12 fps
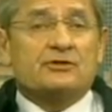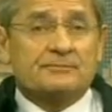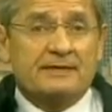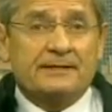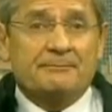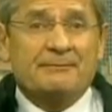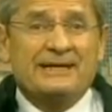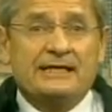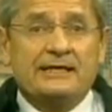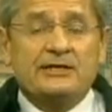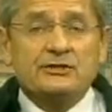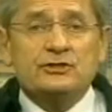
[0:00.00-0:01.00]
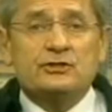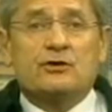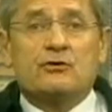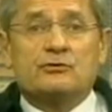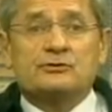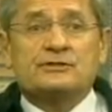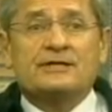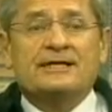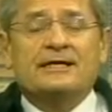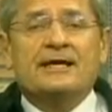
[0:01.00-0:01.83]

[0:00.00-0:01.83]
far as mediation goes,